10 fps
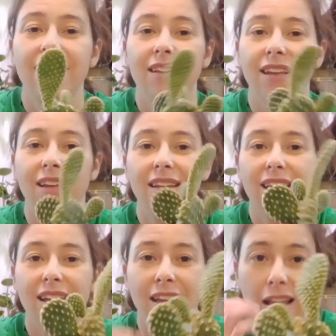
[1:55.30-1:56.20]
Yeah.
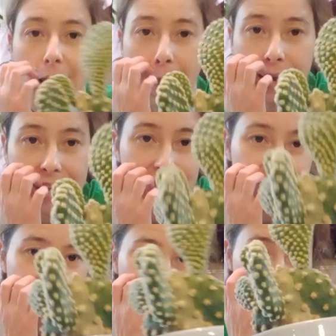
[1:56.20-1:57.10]
And I
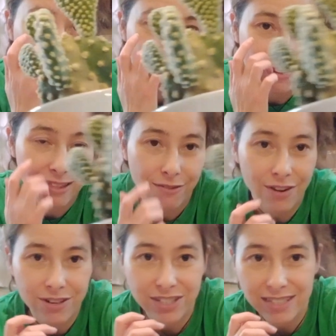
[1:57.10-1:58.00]
thought he was on the
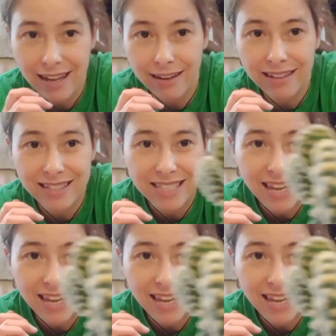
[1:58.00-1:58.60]
verge of death because he